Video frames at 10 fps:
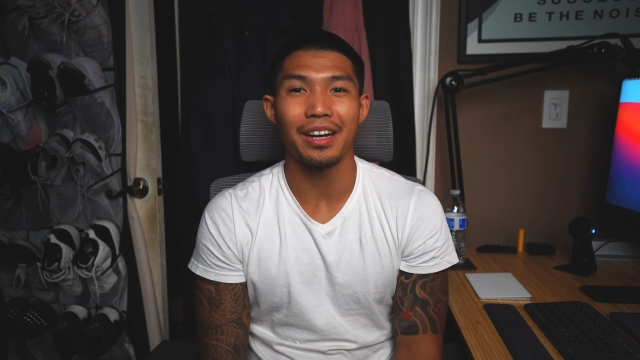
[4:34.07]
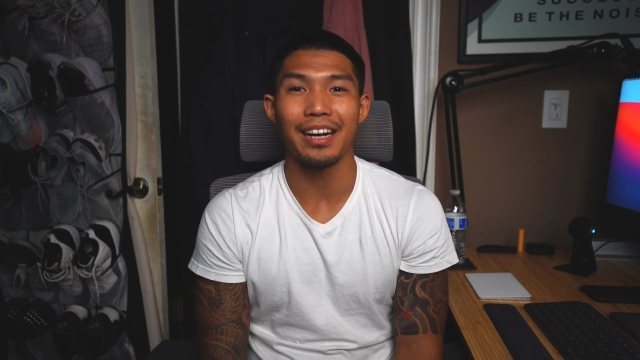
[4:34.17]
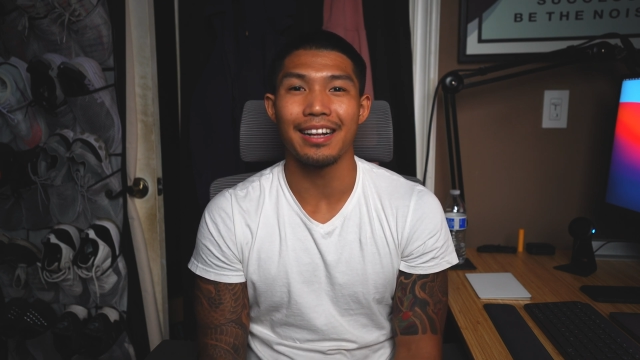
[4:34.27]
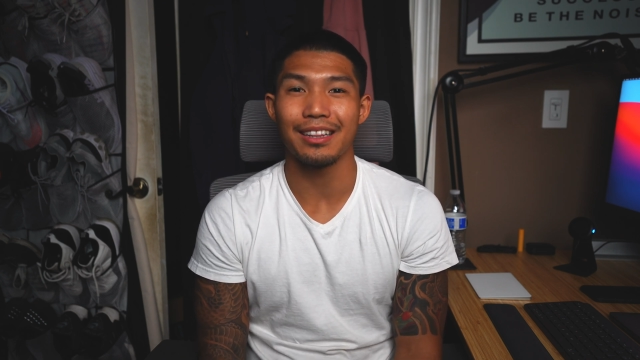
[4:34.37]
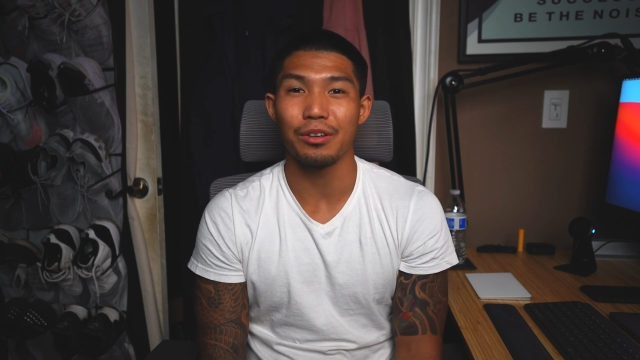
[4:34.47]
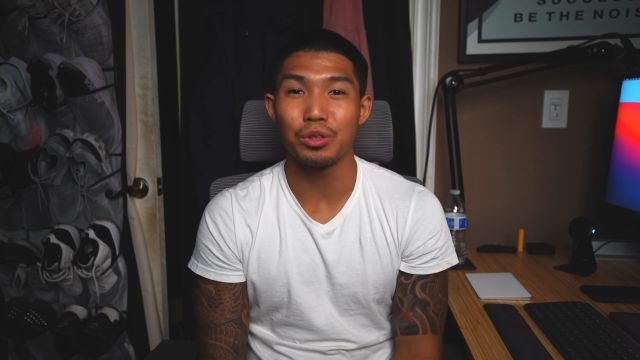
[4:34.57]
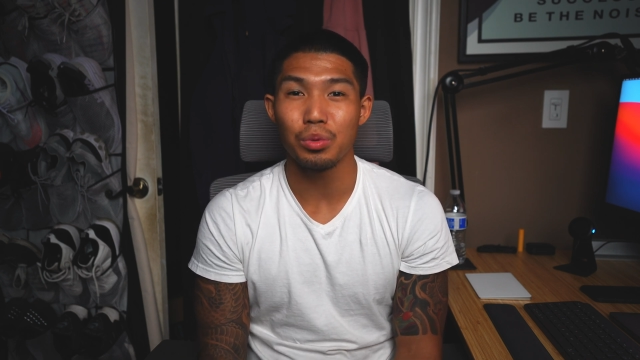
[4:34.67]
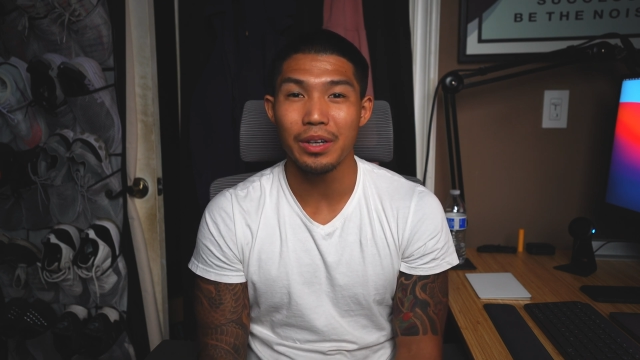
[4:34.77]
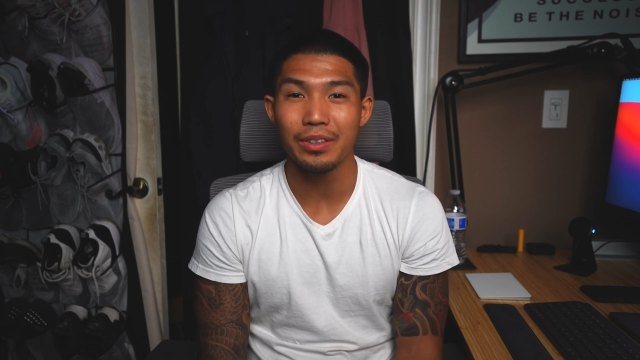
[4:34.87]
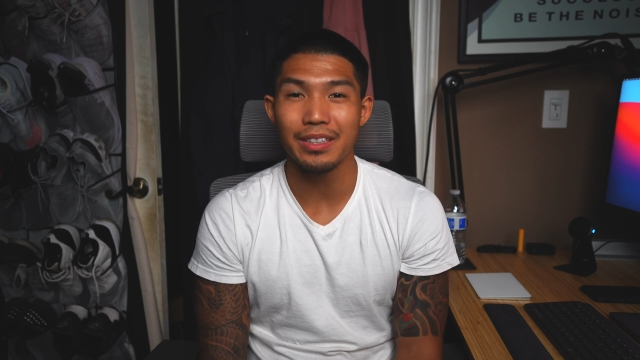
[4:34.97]
uh, through
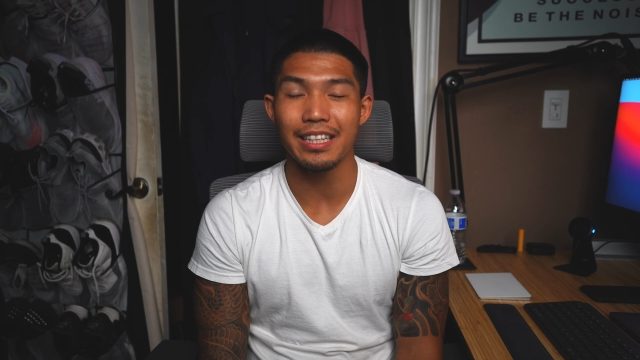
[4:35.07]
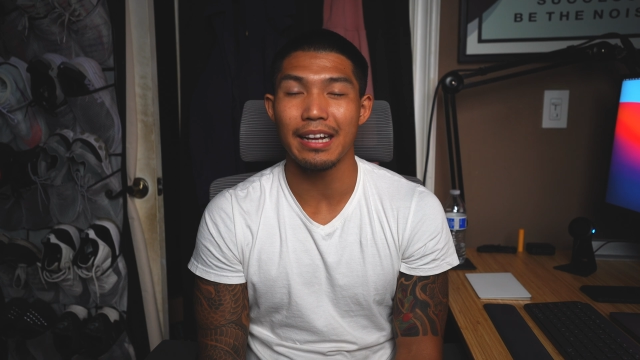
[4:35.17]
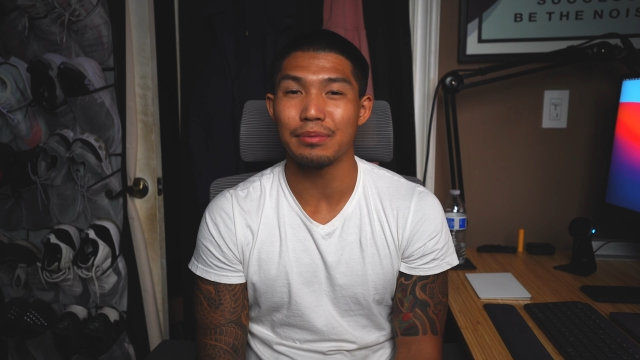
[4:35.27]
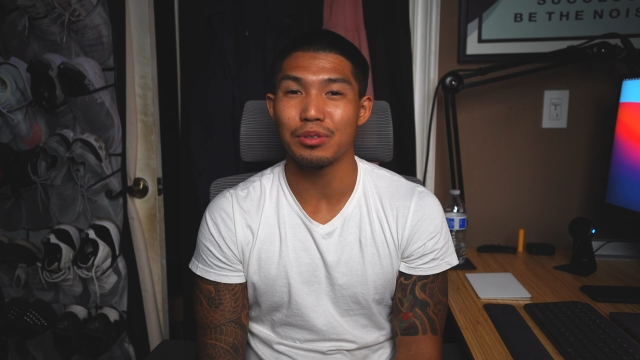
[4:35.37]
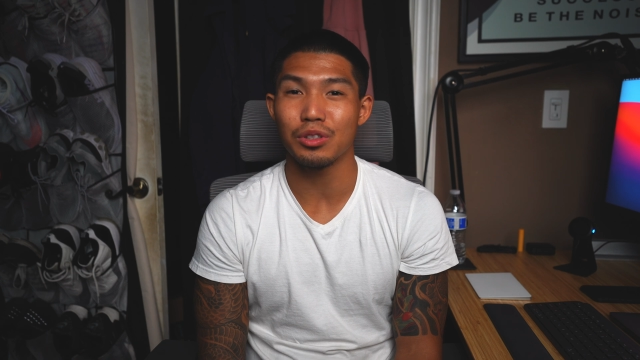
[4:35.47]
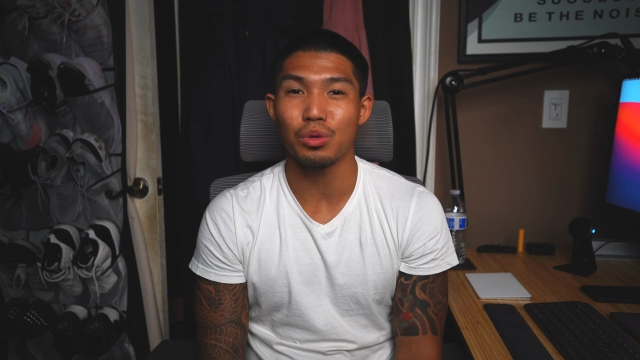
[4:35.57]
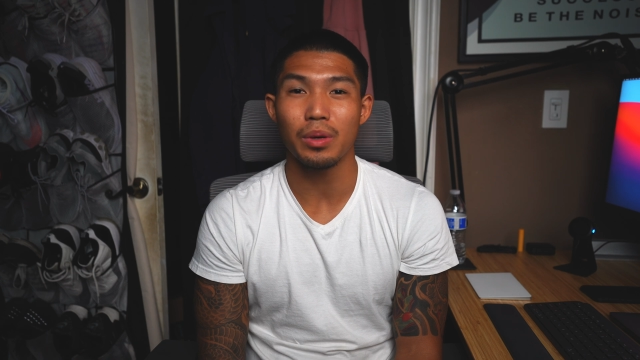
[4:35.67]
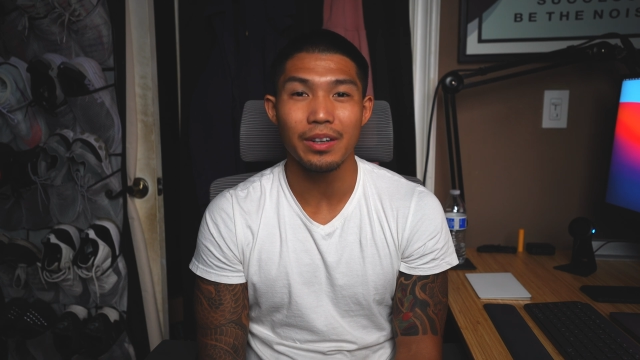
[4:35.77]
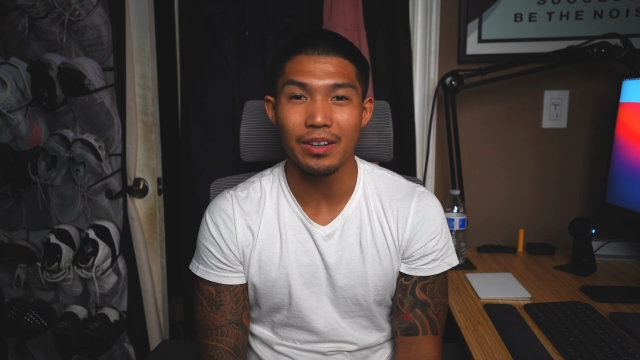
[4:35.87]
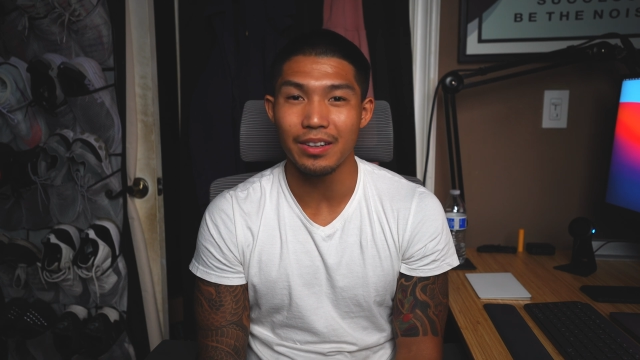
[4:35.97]
Twitter DMs,
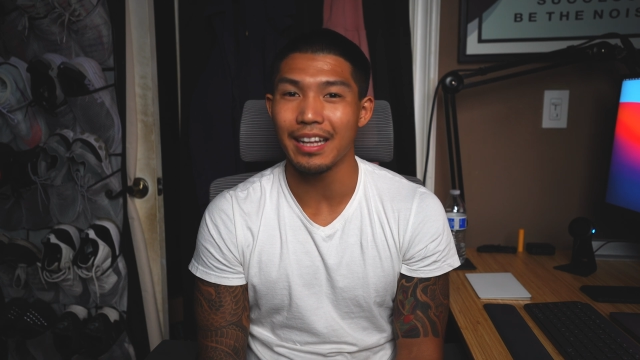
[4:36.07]
Twitter.